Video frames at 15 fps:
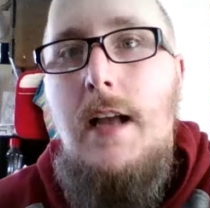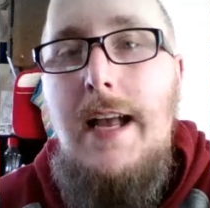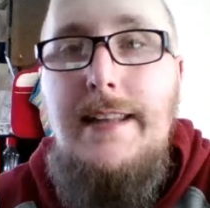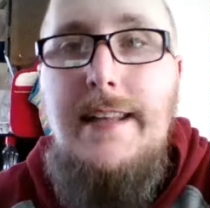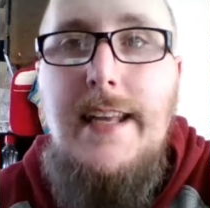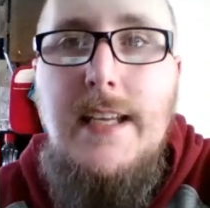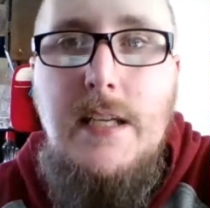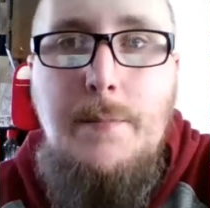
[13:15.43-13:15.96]

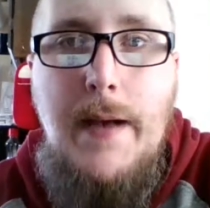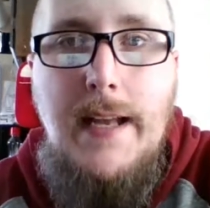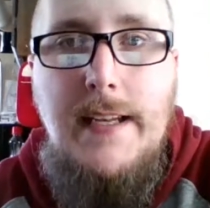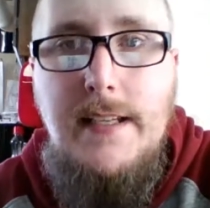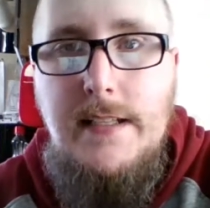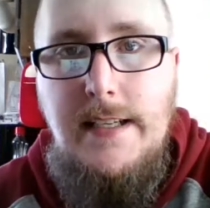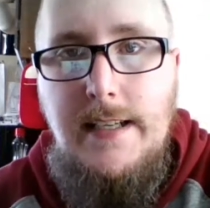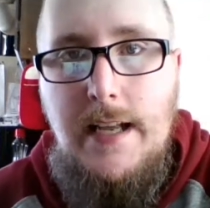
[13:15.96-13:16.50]
in the
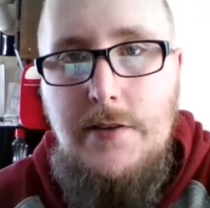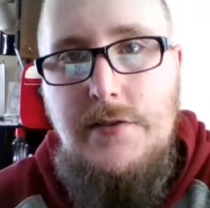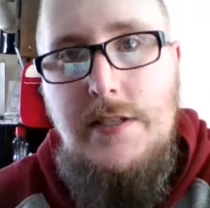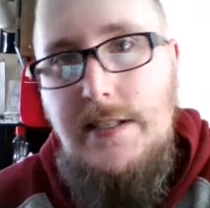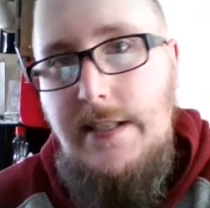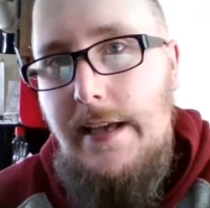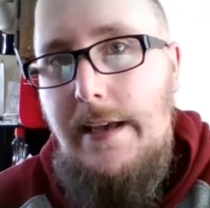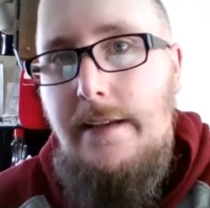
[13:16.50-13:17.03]
independent scene, I
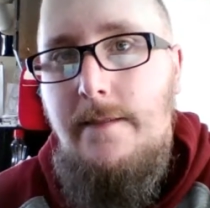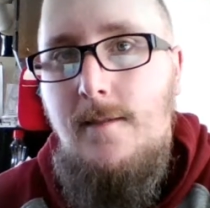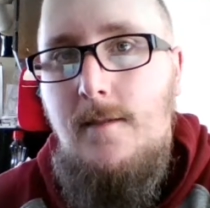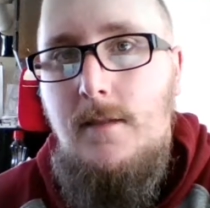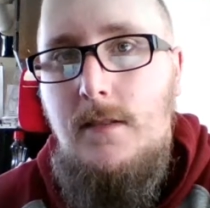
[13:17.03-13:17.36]
should say.